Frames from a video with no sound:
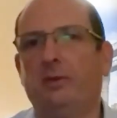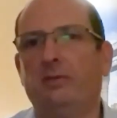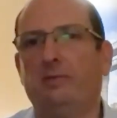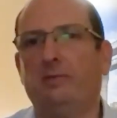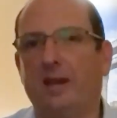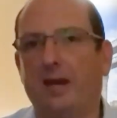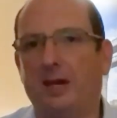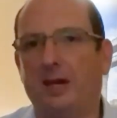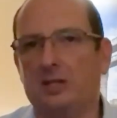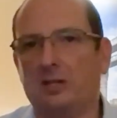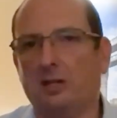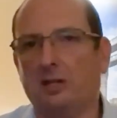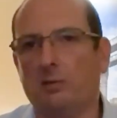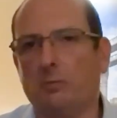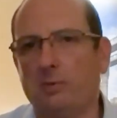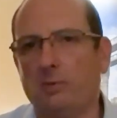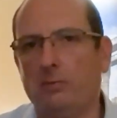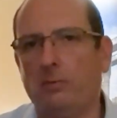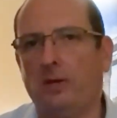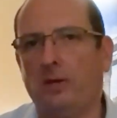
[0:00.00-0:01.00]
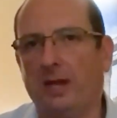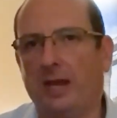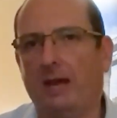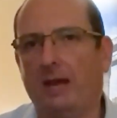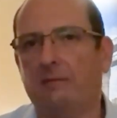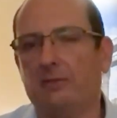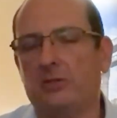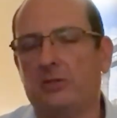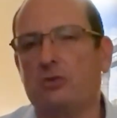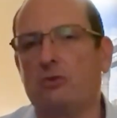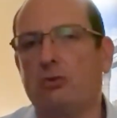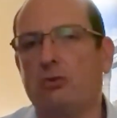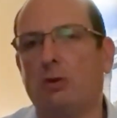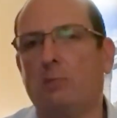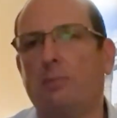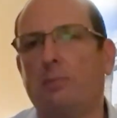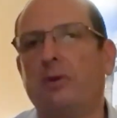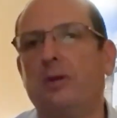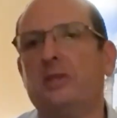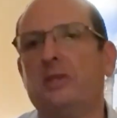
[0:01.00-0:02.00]
advantage. Like, we really have a
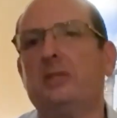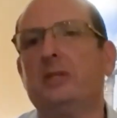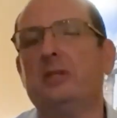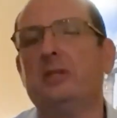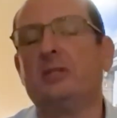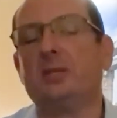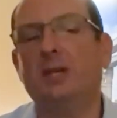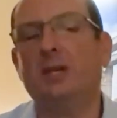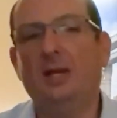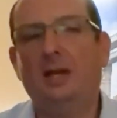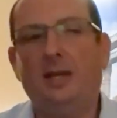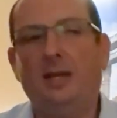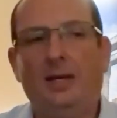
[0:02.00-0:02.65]
strong presence.